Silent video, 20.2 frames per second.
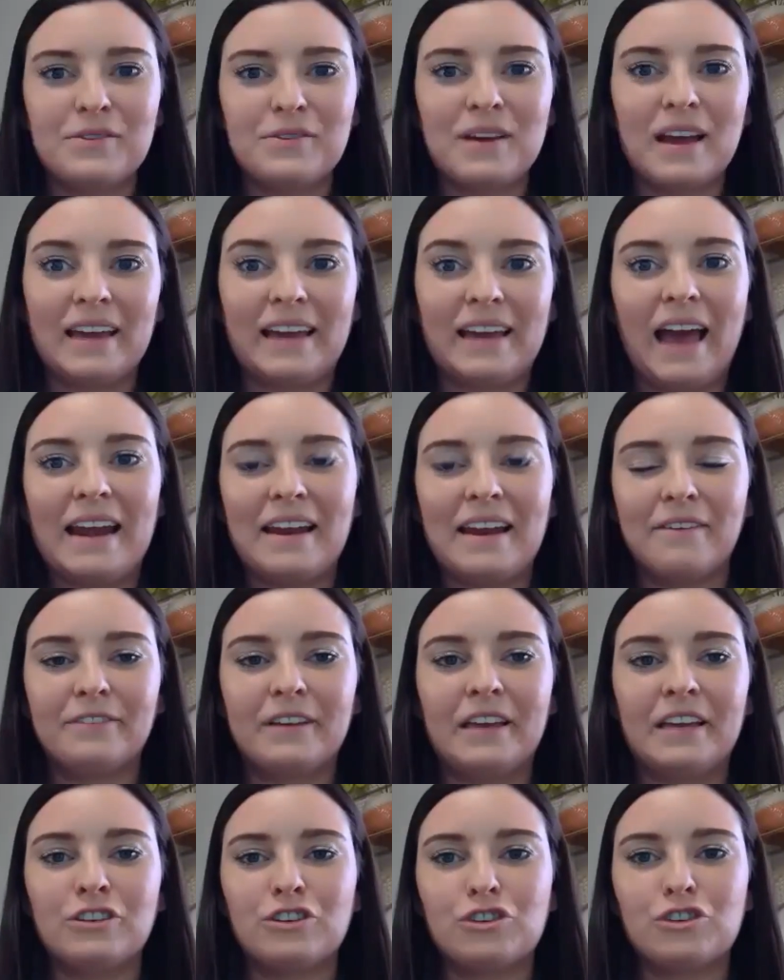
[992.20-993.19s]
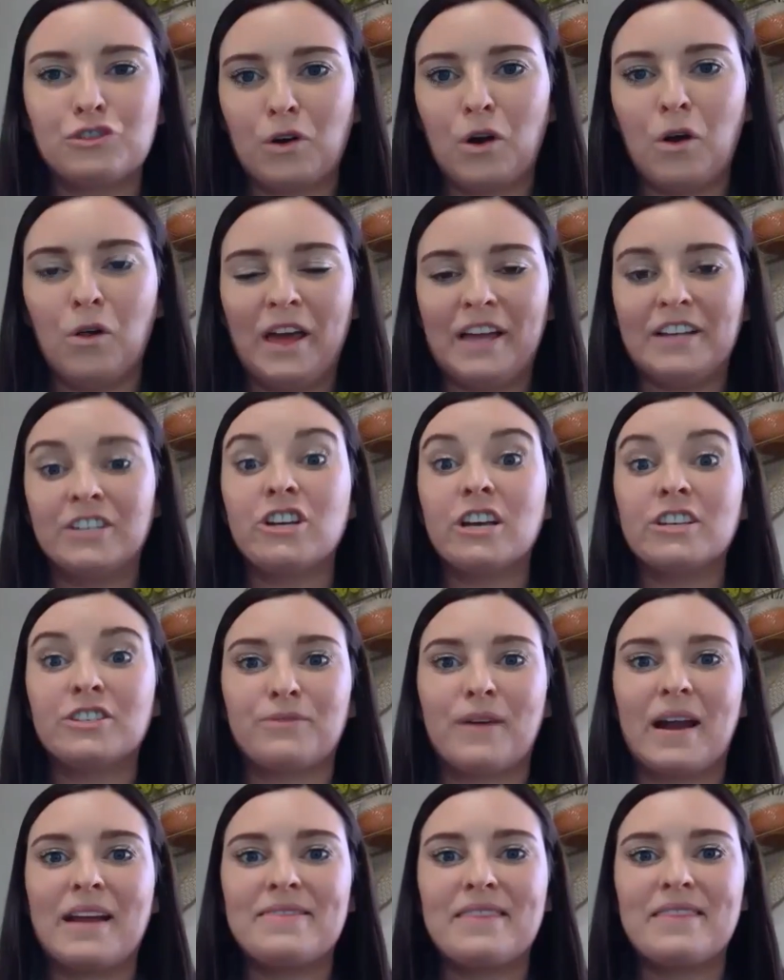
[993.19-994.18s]
so you can kind of control it just
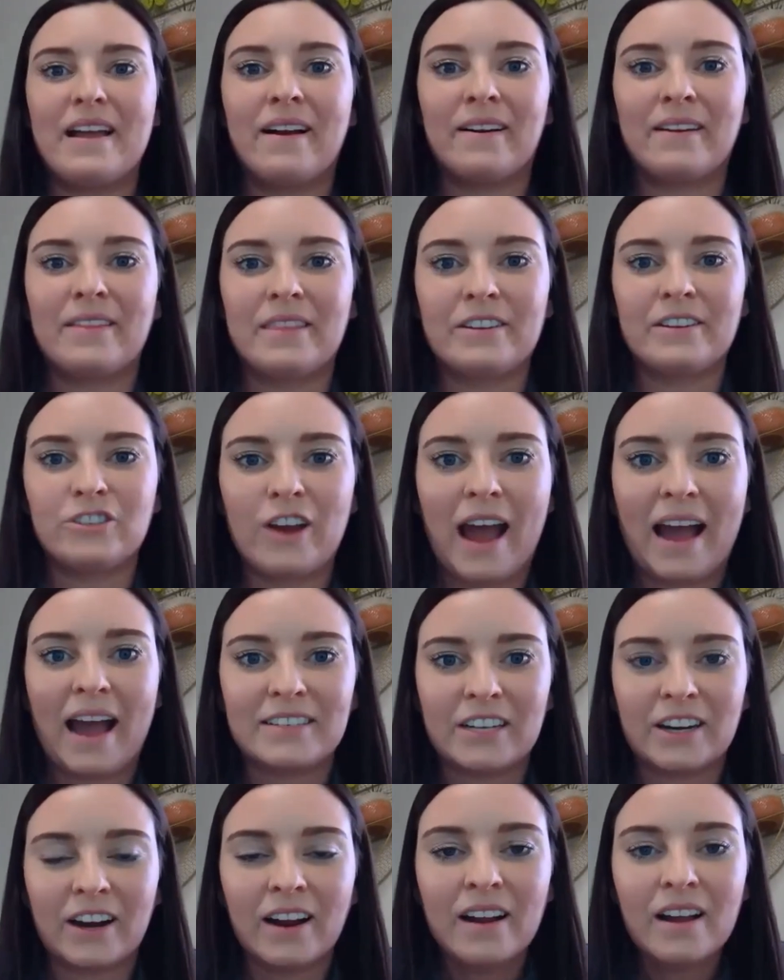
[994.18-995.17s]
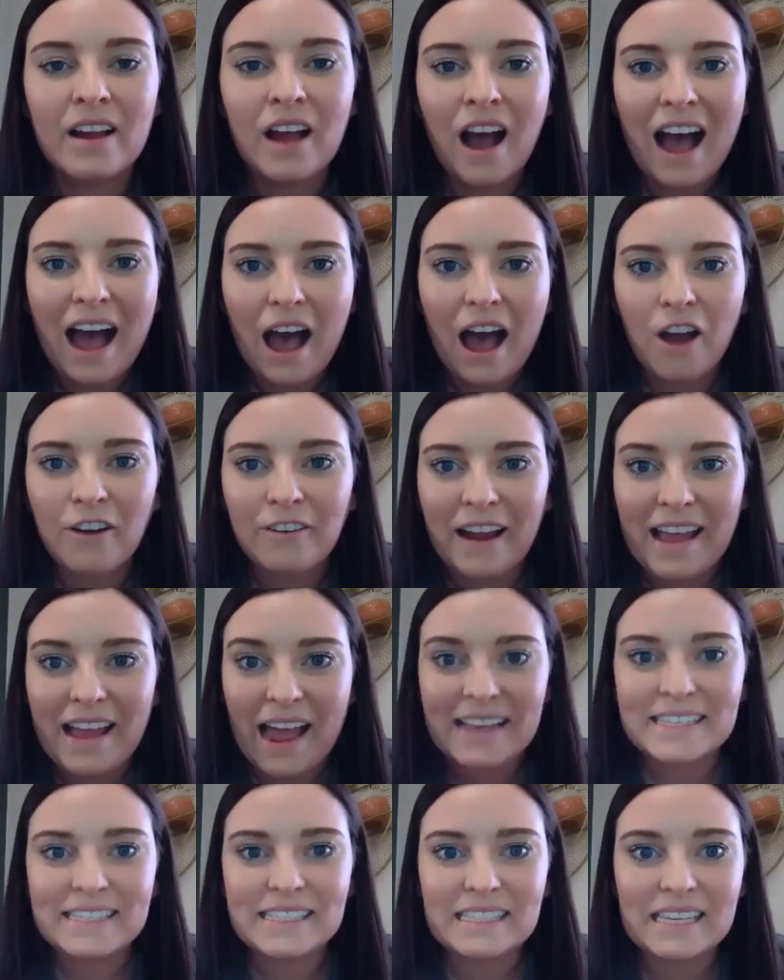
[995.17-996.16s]
right there in the tractor. All right,
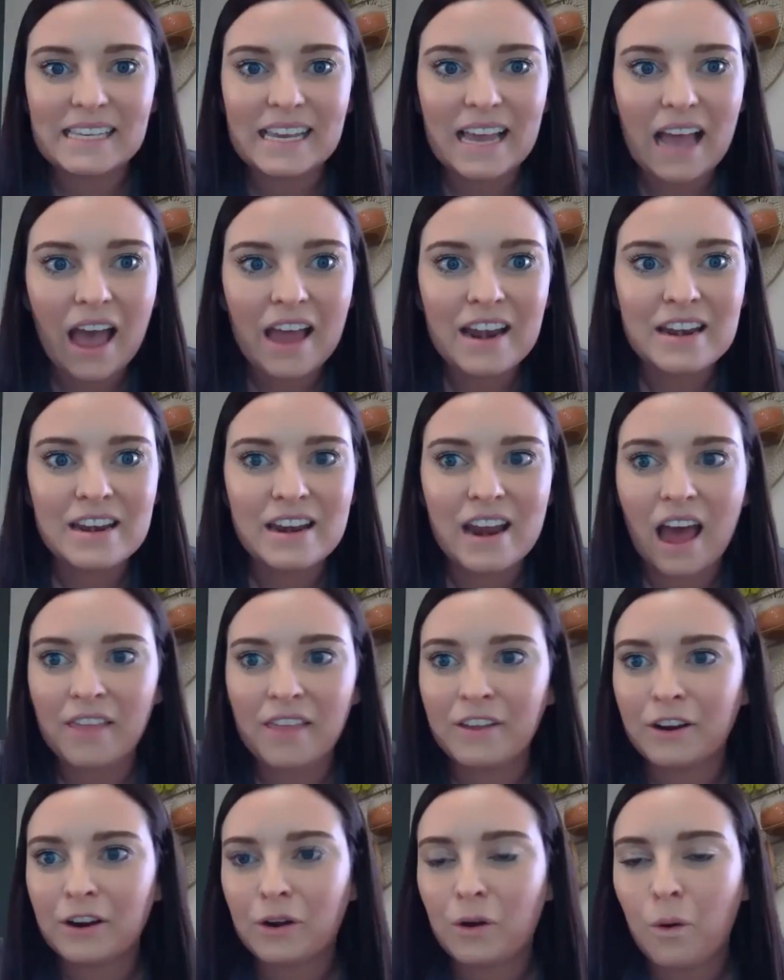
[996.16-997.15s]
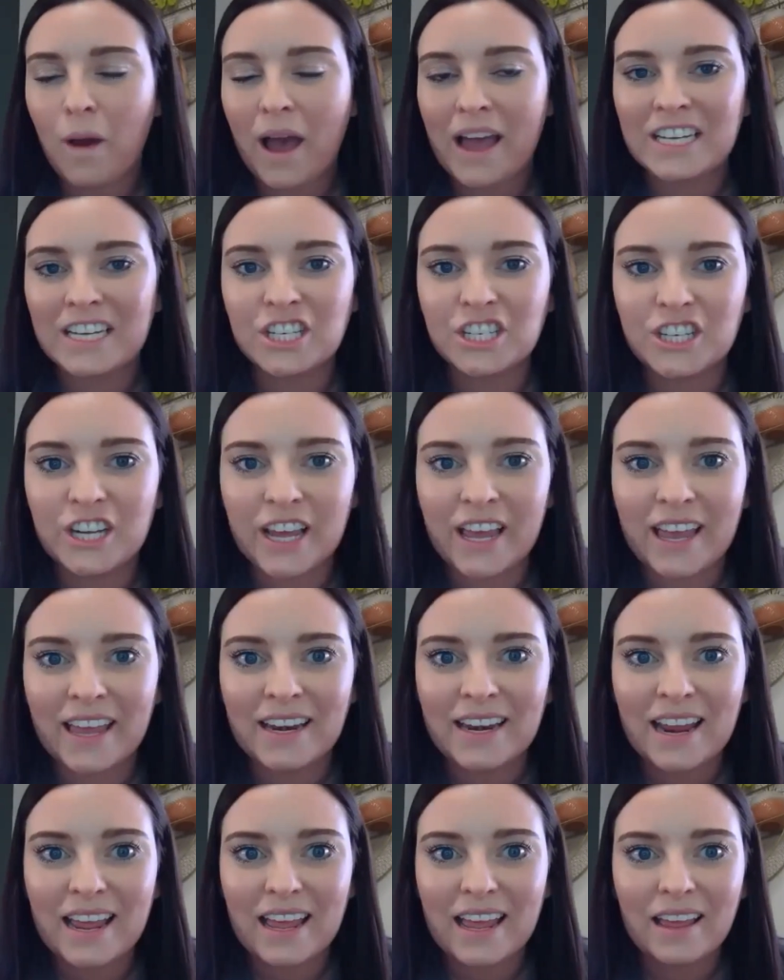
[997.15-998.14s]
I see another
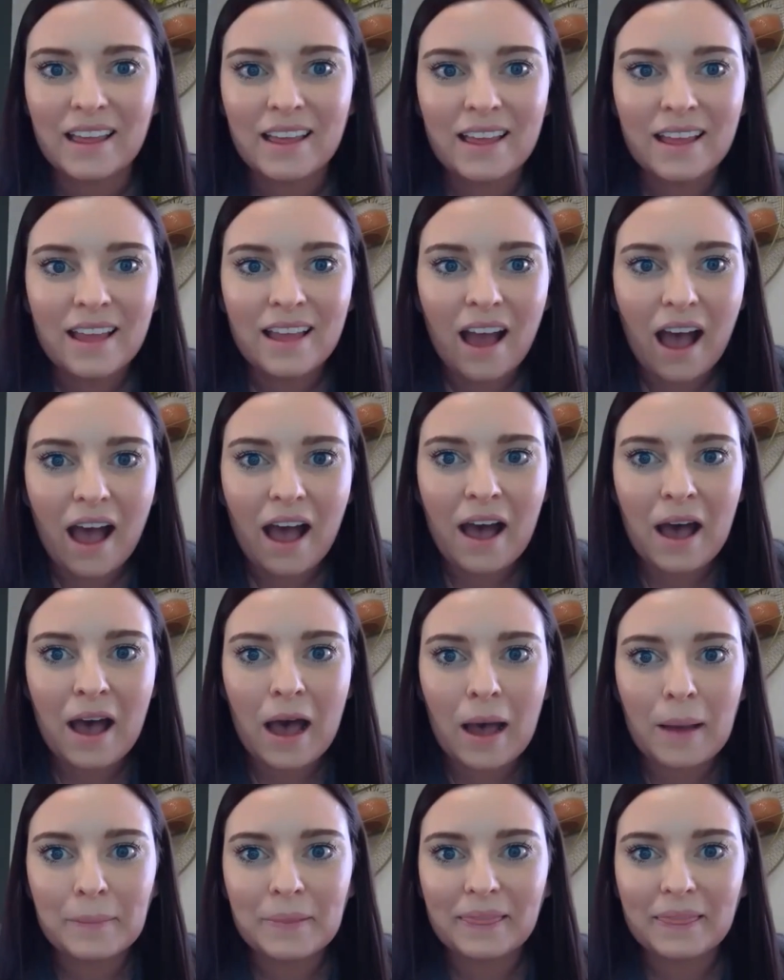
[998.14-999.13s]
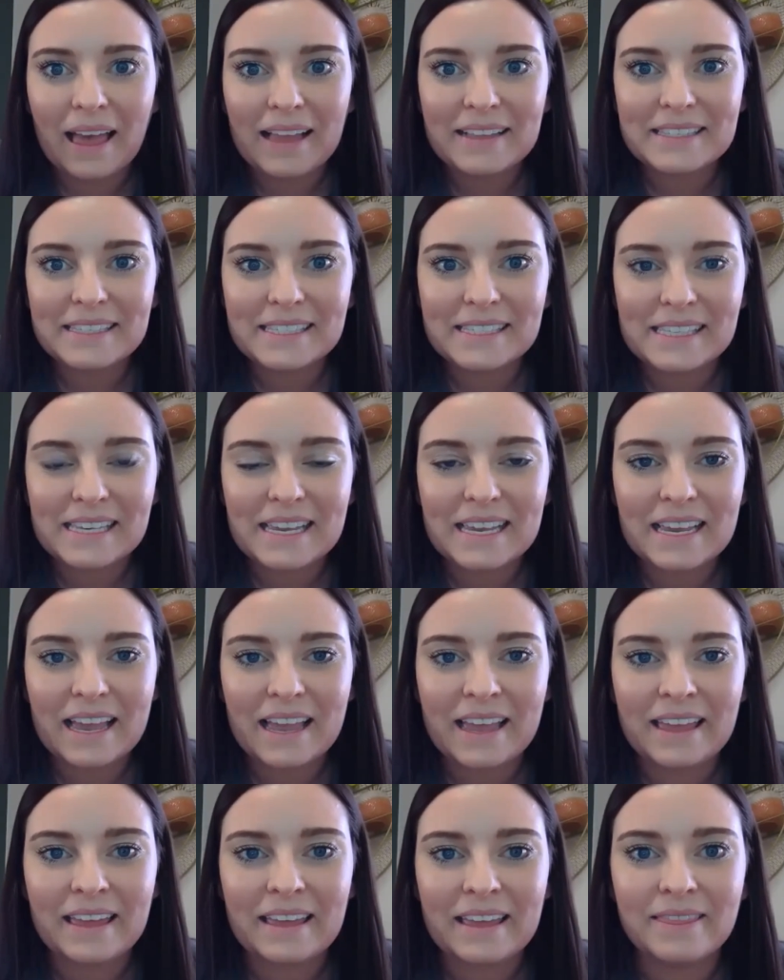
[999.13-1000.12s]
question. Um, let's see
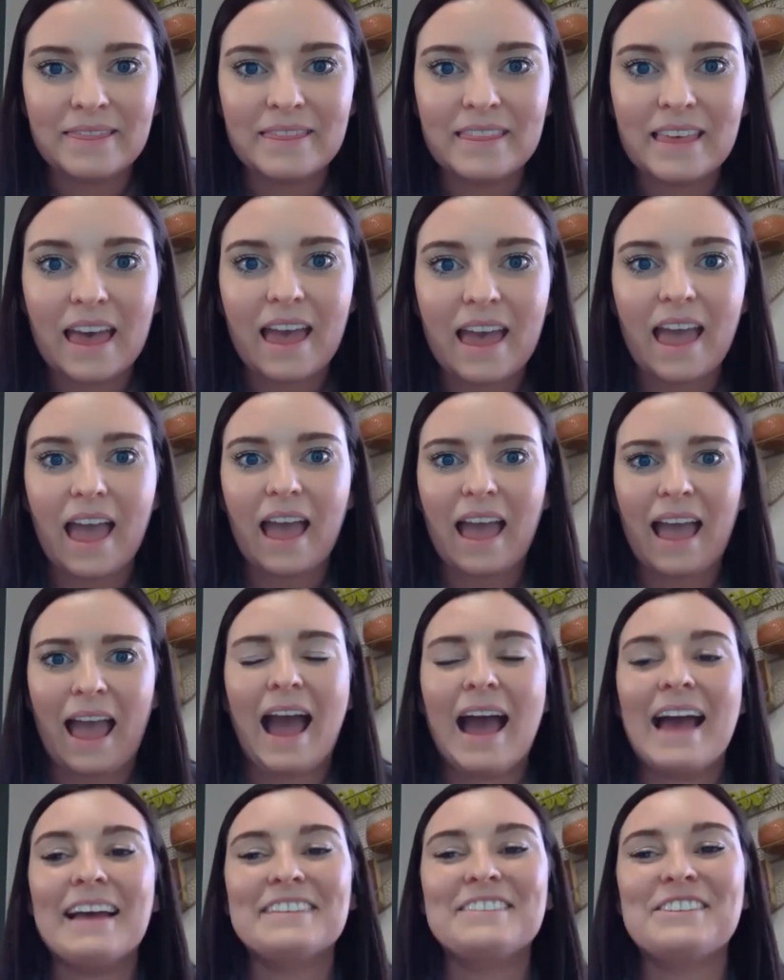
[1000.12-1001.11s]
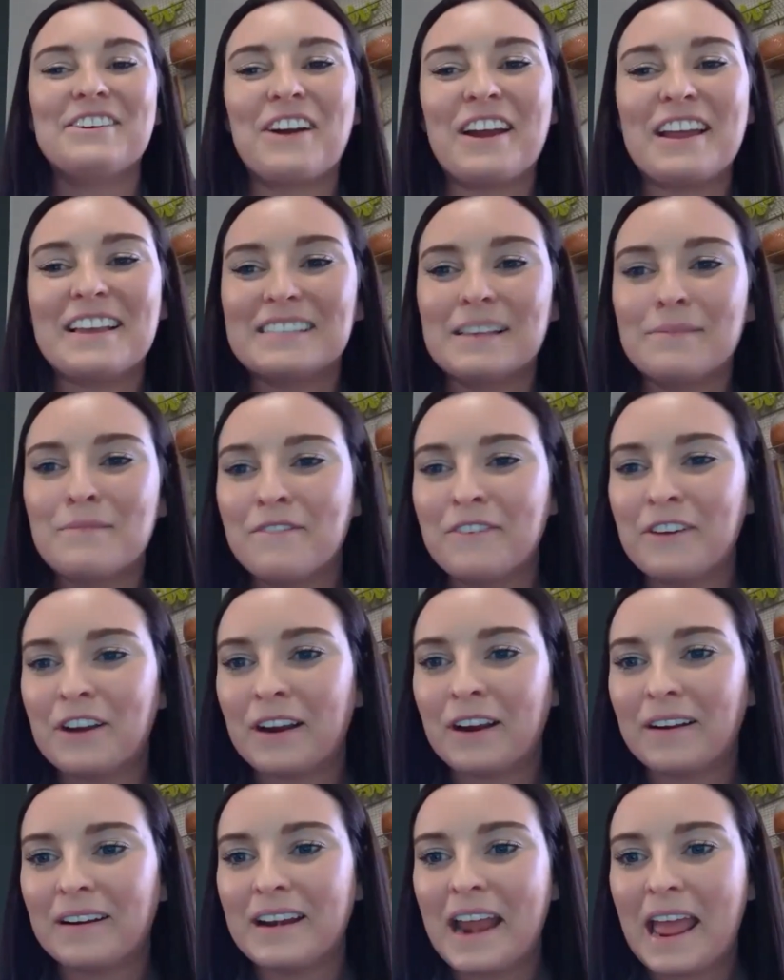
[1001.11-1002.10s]
in the sorry, some of
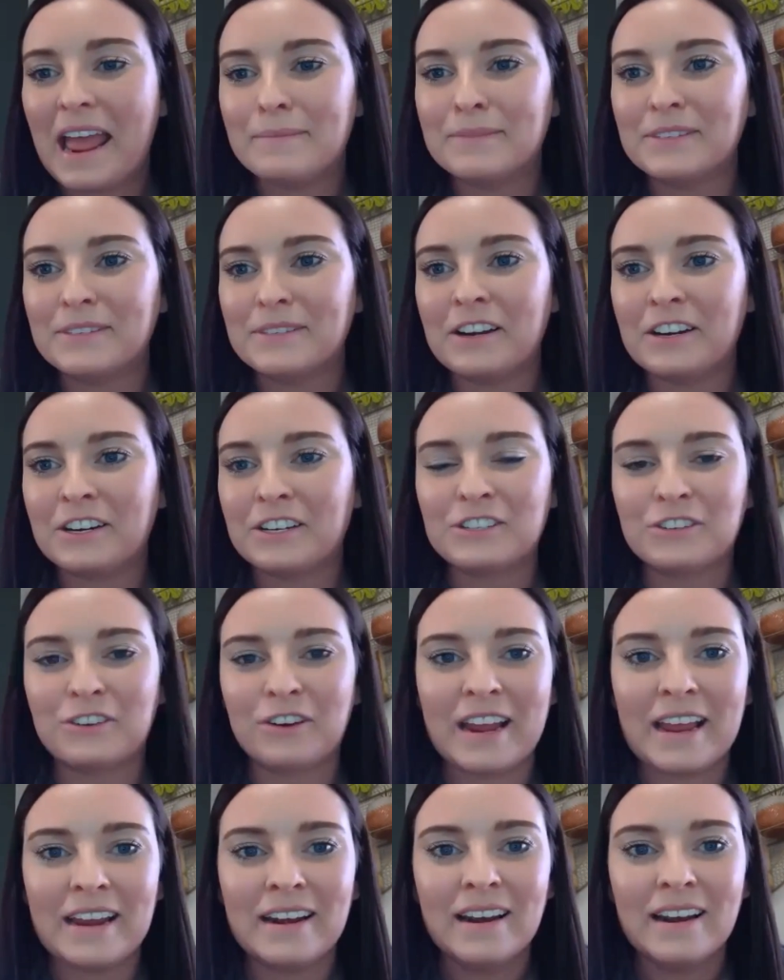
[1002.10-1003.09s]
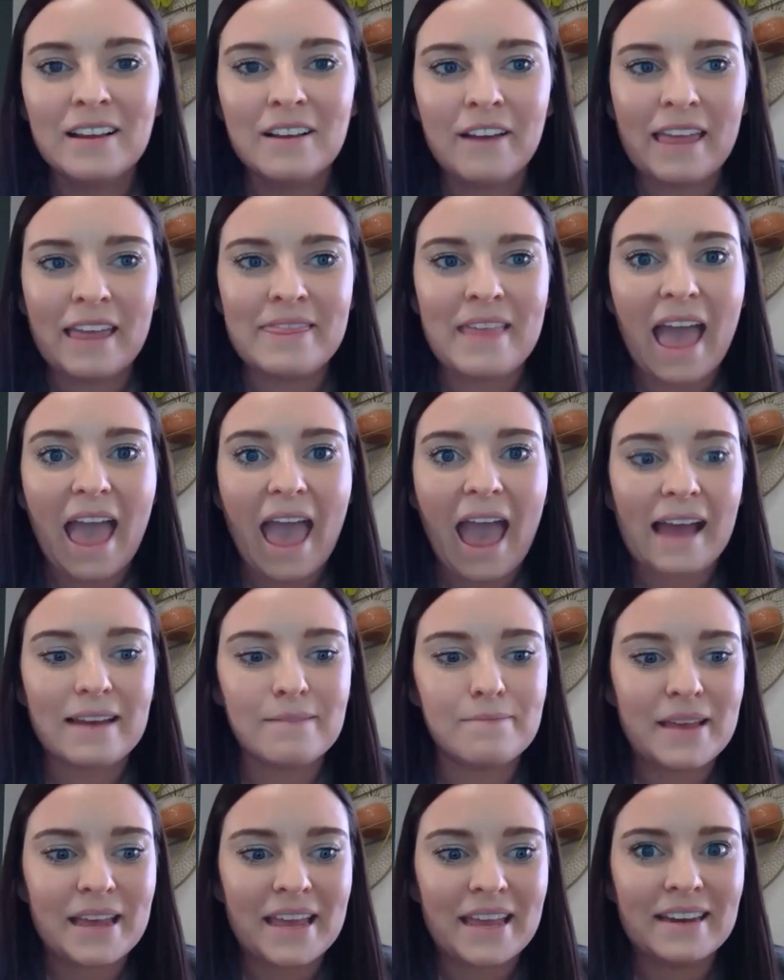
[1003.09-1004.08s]
your names on your screen in the
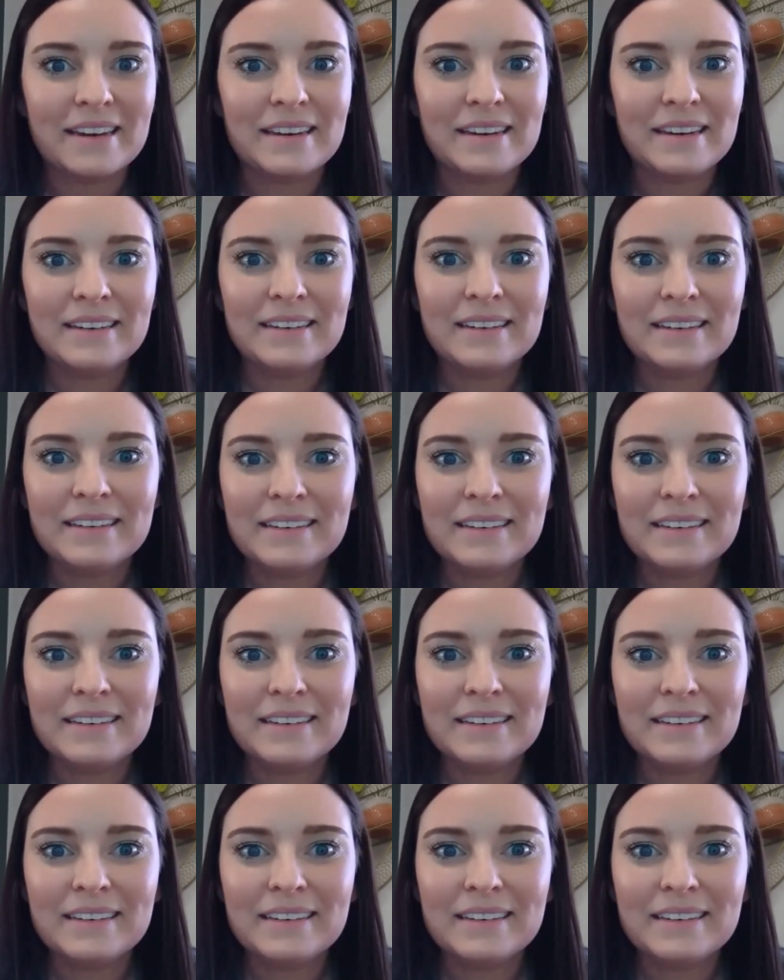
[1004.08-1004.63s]
admin.